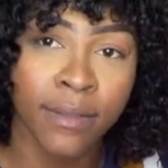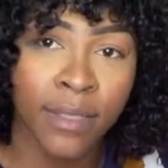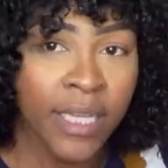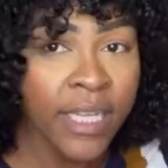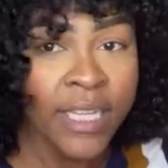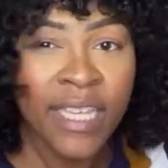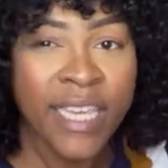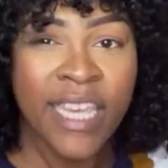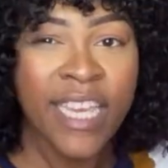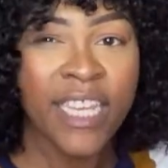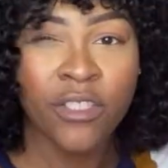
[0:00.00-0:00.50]

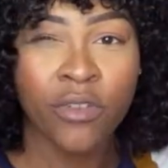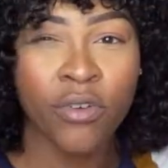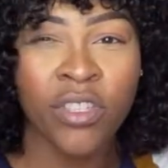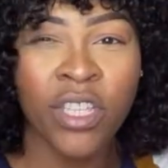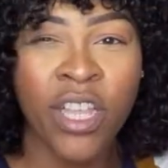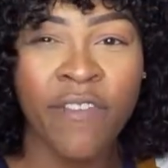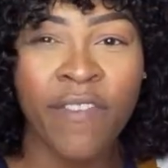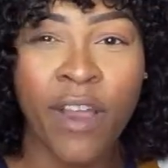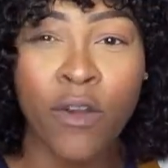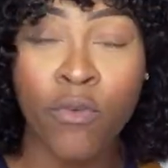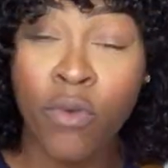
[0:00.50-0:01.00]
In case you
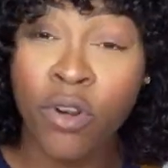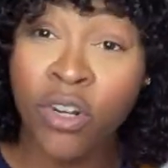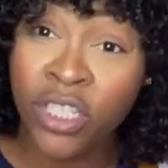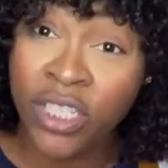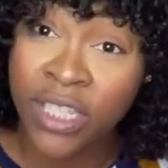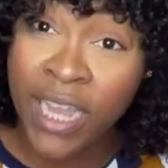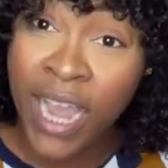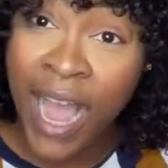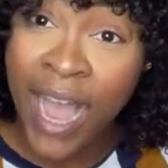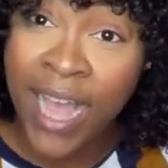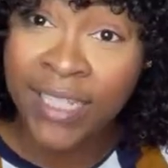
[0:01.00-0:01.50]
never know. You
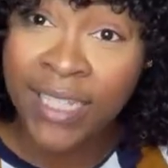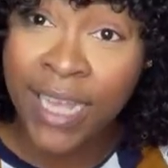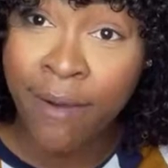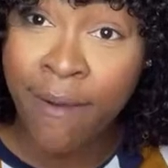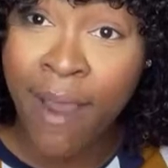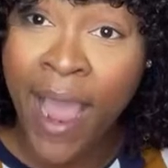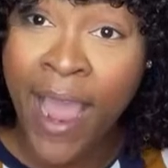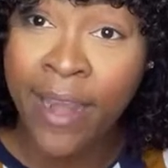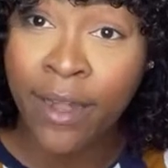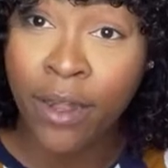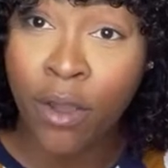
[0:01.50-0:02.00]
see Gaza
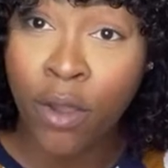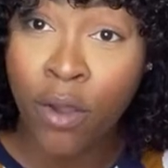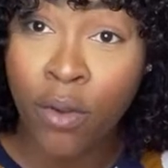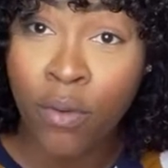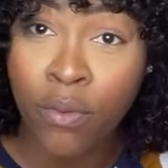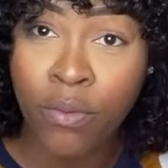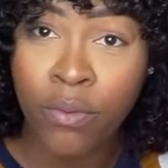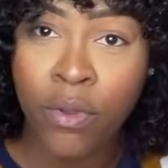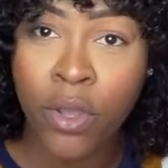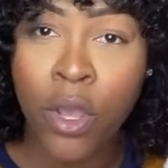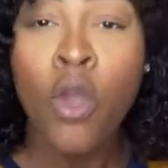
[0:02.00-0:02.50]
right
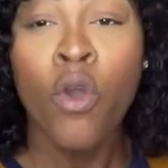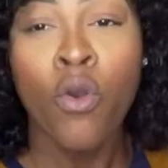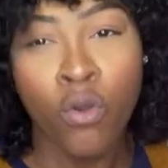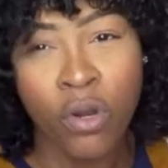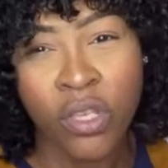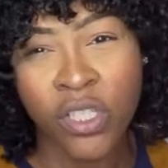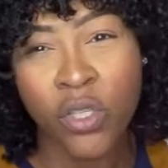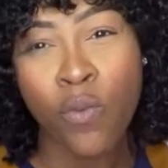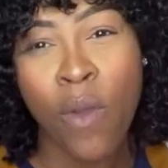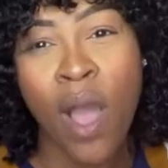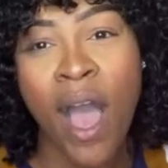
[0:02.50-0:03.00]
now?
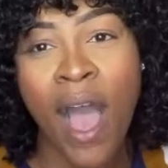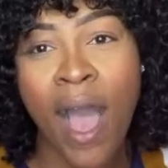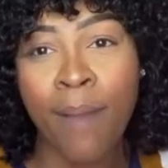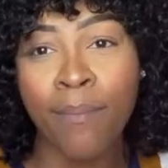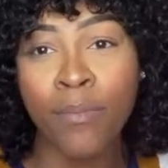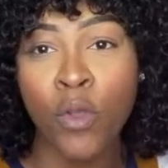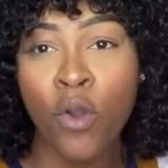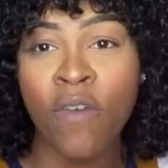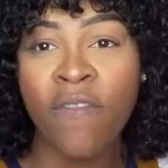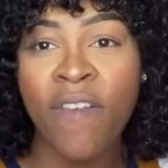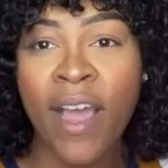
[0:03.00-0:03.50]
You see what
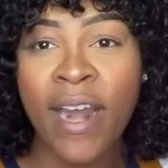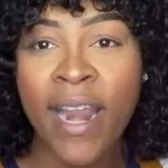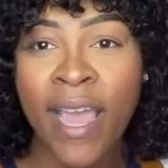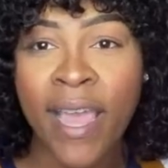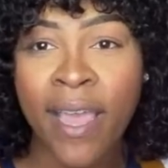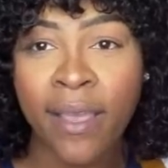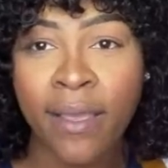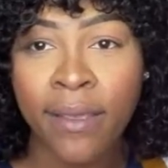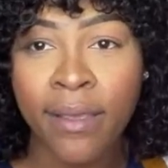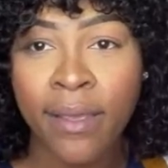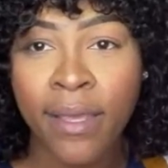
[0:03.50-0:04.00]
happened over there?